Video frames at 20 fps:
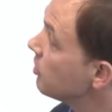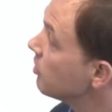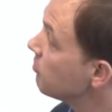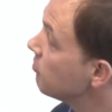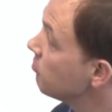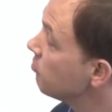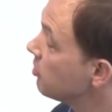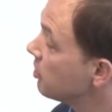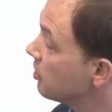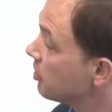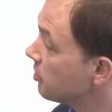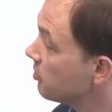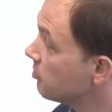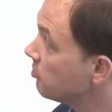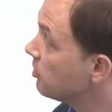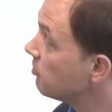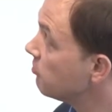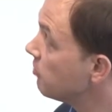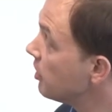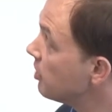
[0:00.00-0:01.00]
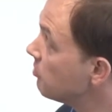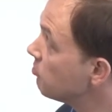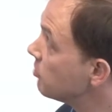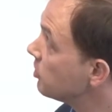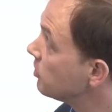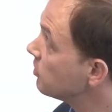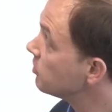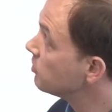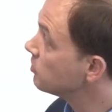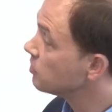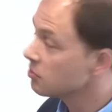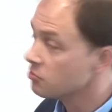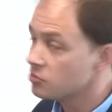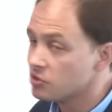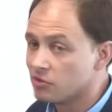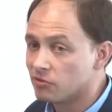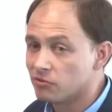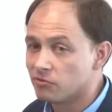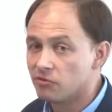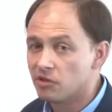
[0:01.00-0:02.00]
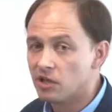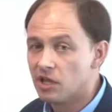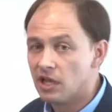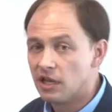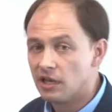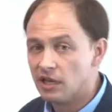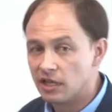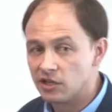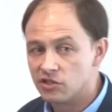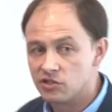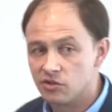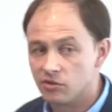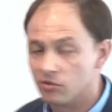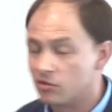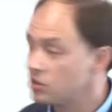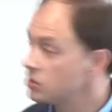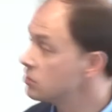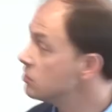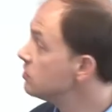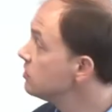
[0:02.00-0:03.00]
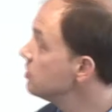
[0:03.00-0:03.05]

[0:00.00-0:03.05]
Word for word: di um, development in terms of next generation